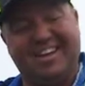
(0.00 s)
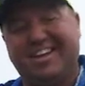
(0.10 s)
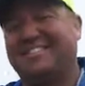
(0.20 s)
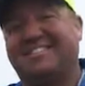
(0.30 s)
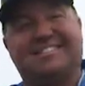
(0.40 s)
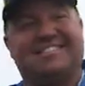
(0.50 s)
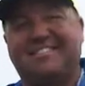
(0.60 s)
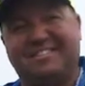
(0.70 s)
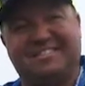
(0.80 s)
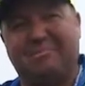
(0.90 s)
it just
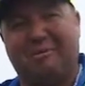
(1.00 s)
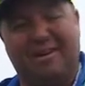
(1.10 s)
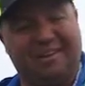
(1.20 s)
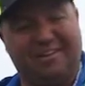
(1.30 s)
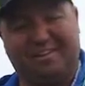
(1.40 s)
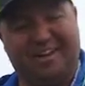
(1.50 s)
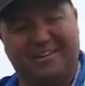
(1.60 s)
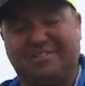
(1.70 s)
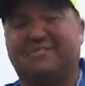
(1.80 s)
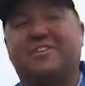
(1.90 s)
doesn't disappoint. You're
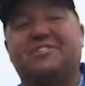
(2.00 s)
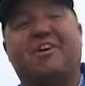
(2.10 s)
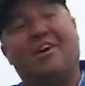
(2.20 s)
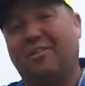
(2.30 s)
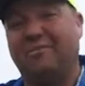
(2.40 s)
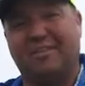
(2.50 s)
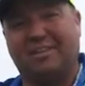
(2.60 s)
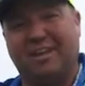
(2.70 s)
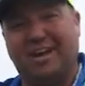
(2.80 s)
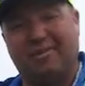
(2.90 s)
catching fish all over the
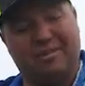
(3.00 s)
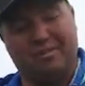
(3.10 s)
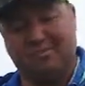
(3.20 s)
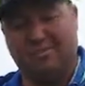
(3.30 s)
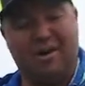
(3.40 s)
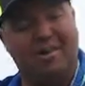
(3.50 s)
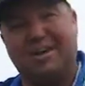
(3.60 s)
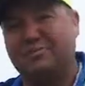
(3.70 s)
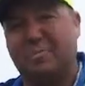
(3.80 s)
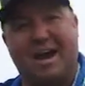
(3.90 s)
lake, whether it's
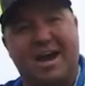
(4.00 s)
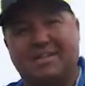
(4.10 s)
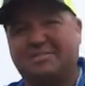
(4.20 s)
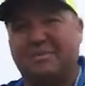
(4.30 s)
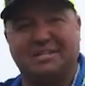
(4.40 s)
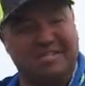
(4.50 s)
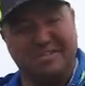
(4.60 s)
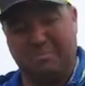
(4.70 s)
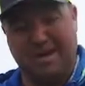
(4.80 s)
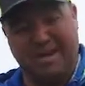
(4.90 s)
walleyes, bass,
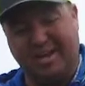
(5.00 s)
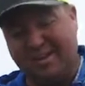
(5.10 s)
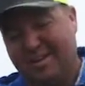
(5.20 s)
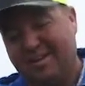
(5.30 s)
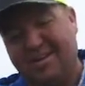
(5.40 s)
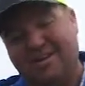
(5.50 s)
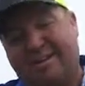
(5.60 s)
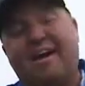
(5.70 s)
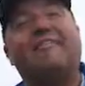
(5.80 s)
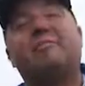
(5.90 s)
muskies, pike. You
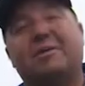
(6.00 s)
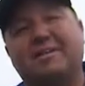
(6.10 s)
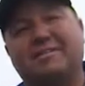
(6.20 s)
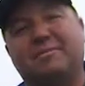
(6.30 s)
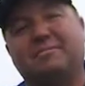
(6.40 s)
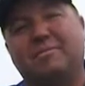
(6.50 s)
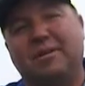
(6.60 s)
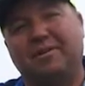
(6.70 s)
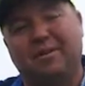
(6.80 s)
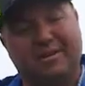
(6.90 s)
know, everybody seems to be
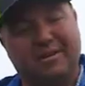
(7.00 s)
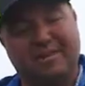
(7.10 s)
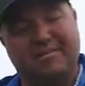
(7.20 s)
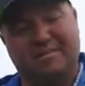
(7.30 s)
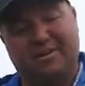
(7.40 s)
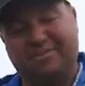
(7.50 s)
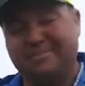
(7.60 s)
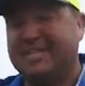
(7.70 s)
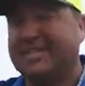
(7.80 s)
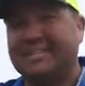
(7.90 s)
doing good, so
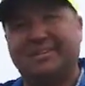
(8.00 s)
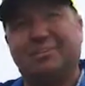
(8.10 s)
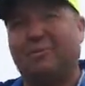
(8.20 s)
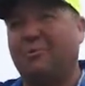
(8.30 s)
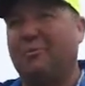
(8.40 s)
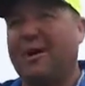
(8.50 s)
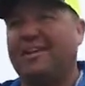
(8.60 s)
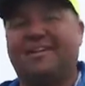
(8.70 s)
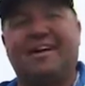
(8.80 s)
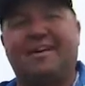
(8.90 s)
we're
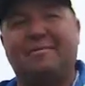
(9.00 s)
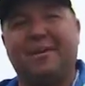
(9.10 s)
wailing on them